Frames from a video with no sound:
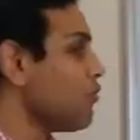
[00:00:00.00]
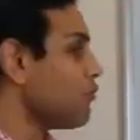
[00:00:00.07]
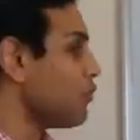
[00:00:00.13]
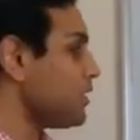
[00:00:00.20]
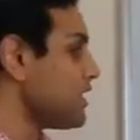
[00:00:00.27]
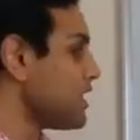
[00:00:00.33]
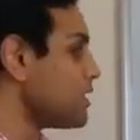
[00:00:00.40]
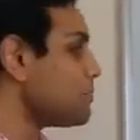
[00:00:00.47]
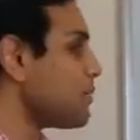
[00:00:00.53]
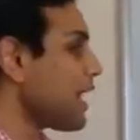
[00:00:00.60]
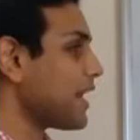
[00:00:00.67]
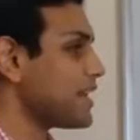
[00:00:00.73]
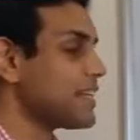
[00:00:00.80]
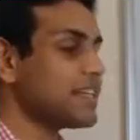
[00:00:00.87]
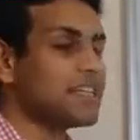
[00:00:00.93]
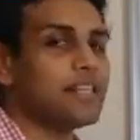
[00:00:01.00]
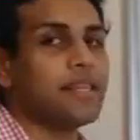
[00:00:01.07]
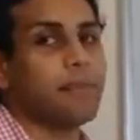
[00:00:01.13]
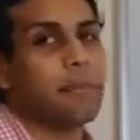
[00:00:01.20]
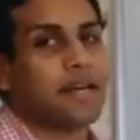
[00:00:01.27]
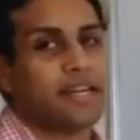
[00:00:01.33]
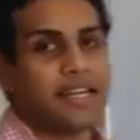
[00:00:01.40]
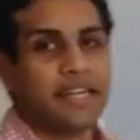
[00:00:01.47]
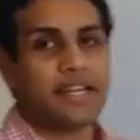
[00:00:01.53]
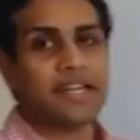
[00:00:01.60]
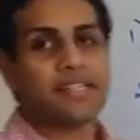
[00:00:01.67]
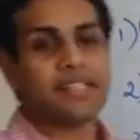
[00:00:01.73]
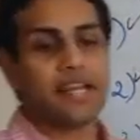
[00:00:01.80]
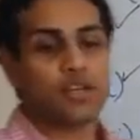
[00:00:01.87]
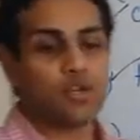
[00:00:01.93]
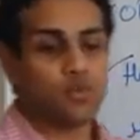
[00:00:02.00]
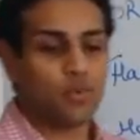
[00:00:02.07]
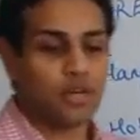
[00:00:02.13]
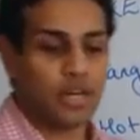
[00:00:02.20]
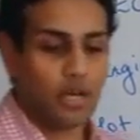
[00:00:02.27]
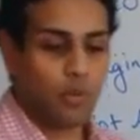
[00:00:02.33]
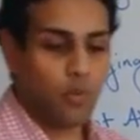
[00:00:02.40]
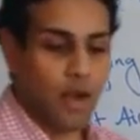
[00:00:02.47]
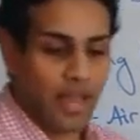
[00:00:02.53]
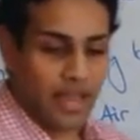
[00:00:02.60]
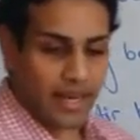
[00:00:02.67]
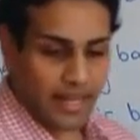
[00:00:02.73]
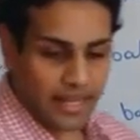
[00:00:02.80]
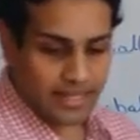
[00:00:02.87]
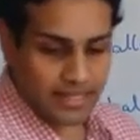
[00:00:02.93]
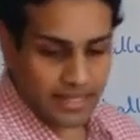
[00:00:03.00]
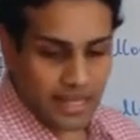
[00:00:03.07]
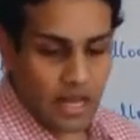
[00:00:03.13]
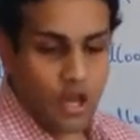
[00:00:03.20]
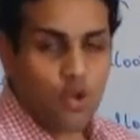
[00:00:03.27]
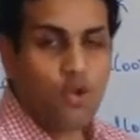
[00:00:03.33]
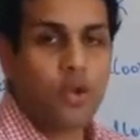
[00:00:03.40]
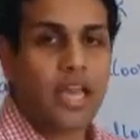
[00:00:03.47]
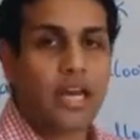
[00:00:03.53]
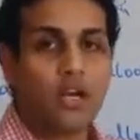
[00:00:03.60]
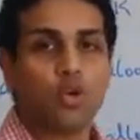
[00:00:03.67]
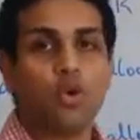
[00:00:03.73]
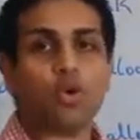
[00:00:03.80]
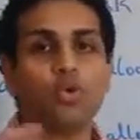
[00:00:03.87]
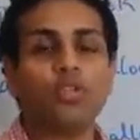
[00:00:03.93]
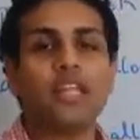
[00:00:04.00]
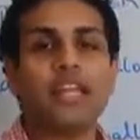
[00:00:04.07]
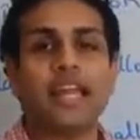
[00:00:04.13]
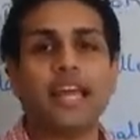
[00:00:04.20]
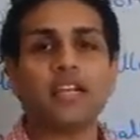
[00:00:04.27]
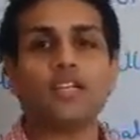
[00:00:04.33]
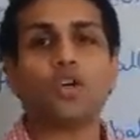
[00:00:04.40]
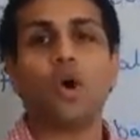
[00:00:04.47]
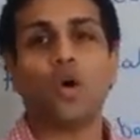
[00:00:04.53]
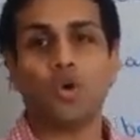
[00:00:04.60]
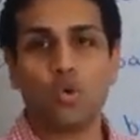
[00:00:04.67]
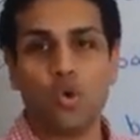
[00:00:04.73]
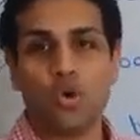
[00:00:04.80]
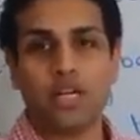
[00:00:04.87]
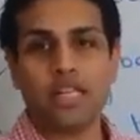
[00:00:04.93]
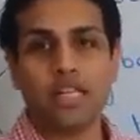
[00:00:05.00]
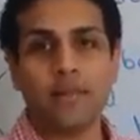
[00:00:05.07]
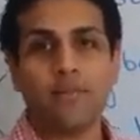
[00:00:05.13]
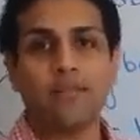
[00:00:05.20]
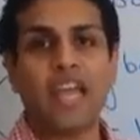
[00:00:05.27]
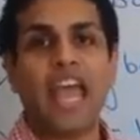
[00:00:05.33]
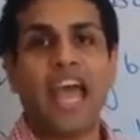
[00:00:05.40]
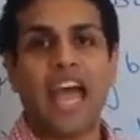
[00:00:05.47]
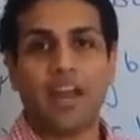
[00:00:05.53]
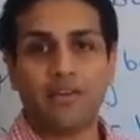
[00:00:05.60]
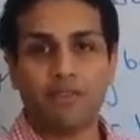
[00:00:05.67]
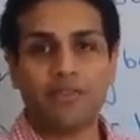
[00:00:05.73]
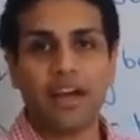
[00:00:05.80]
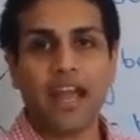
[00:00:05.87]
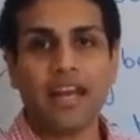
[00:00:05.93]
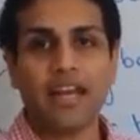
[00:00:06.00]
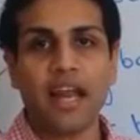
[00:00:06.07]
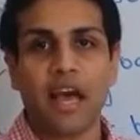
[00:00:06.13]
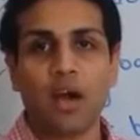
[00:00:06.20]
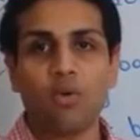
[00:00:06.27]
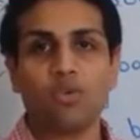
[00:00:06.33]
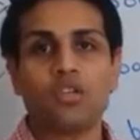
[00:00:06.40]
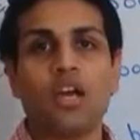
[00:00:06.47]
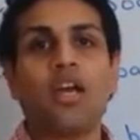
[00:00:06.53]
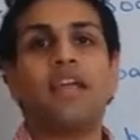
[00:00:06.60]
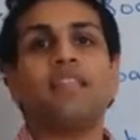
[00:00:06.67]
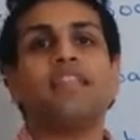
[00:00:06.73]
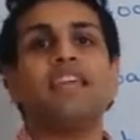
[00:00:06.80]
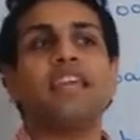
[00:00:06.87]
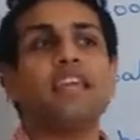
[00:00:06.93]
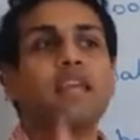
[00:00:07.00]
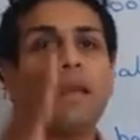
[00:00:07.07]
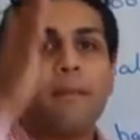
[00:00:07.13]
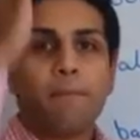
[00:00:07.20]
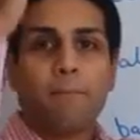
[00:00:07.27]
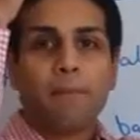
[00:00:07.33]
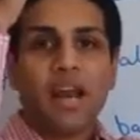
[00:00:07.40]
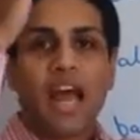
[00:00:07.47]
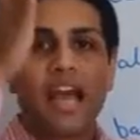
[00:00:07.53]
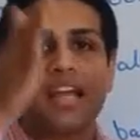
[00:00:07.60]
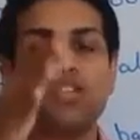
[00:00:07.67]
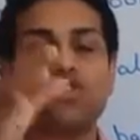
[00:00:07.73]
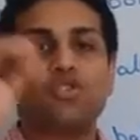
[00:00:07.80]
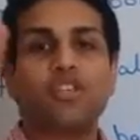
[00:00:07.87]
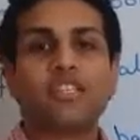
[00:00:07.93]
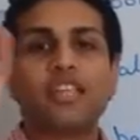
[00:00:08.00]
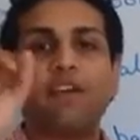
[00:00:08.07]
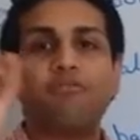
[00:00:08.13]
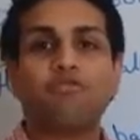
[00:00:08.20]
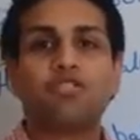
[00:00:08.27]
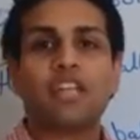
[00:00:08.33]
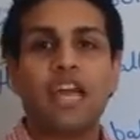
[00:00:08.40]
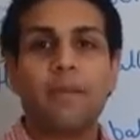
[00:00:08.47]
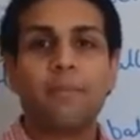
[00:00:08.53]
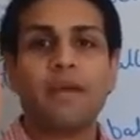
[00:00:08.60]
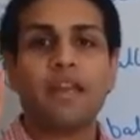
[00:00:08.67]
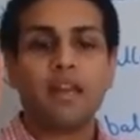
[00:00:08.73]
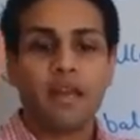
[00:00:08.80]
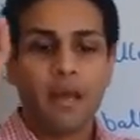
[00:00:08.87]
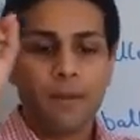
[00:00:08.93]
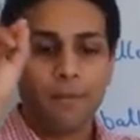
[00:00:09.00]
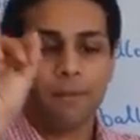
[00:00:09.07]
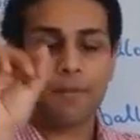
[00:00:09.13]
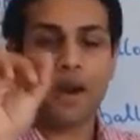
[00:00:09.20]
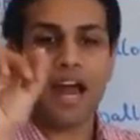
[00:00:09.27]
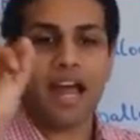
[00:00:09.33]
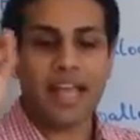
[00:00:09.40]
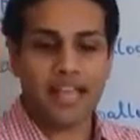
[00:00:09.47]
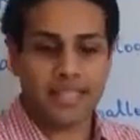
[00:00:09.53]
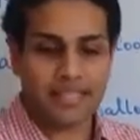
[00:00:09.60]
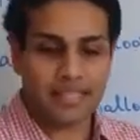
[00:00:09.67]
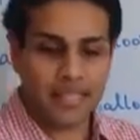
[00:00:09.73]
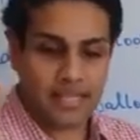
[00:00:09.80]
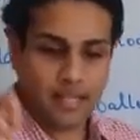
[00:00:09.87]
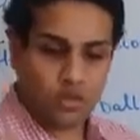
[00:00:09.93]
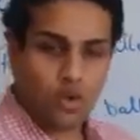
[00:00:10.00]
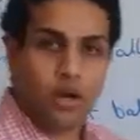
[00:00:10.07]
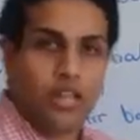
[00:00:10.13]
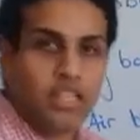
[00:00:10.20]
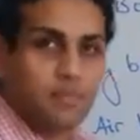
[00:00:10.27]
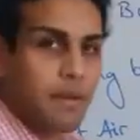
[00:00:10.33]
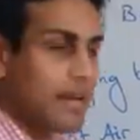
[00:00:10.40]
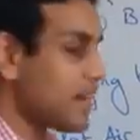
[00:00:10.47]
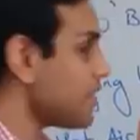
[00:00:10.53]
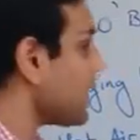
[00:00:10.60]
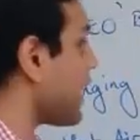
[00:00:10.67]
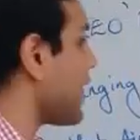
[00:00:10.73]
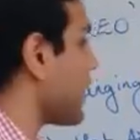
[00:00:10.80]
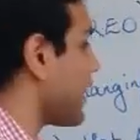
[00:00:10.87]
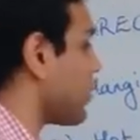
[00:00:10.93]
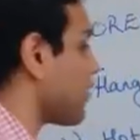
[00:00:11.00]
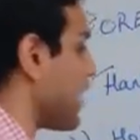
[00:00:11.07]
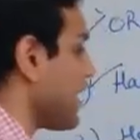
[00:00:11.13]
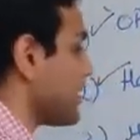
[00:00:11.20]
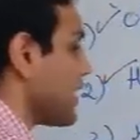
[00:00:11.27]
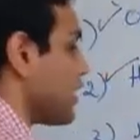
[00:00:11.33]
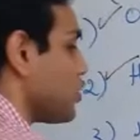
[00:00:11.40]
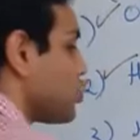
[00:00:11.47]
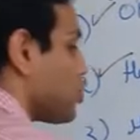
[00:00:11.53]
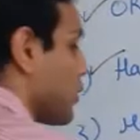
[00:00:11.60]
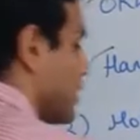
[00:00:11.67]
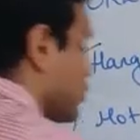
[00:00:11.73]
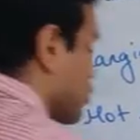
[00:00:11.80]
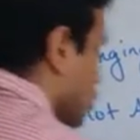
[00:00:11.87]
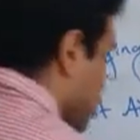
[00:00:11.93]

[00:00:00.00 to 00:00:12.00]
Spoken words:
For this practical, the materials that you would require is, you can go to the net on Google and find out the price. You just have to type in price list, or it's better that I can write and show it